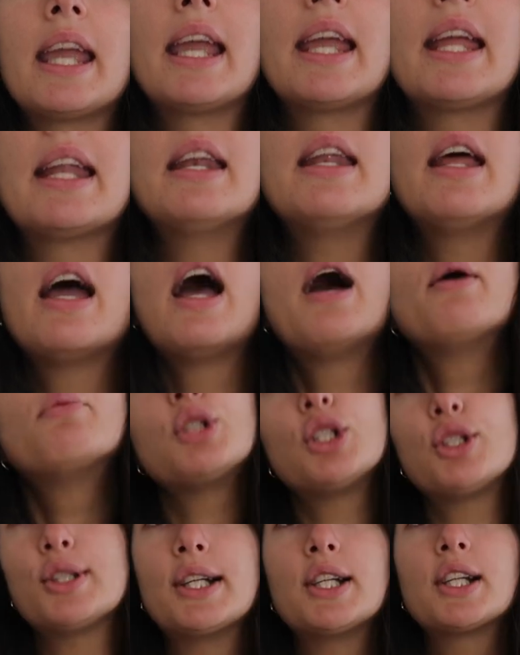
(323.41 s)
in
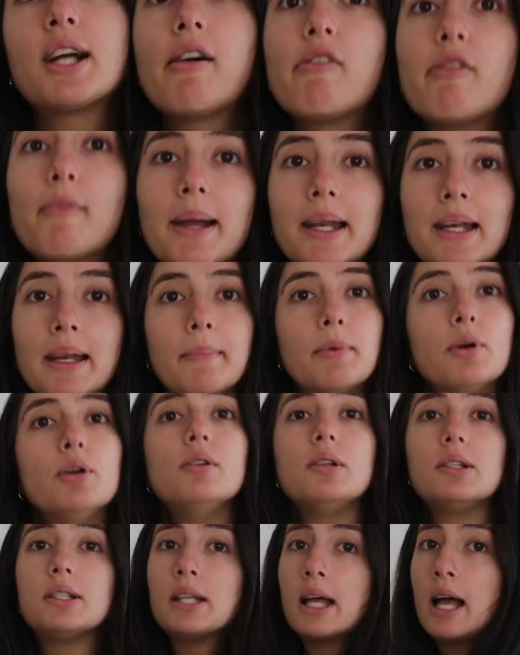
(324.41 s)
just trying to cover my
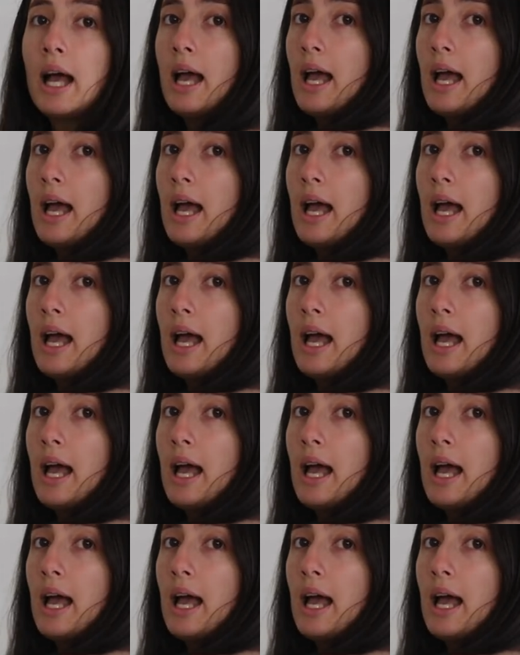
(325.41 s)
nipples